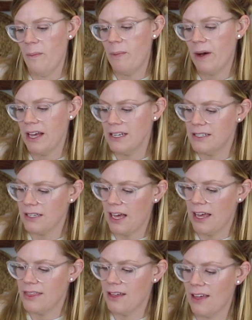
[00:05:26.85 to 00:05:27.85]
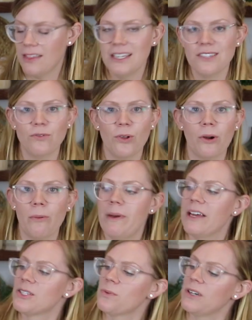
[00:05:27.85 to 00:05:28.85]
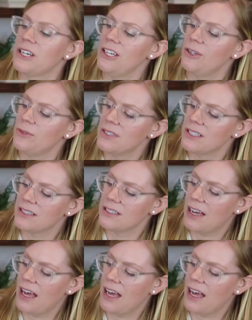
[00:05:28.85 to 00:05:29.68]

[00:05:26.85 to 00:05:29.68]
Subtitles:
but I thought these Floral Picks were cute.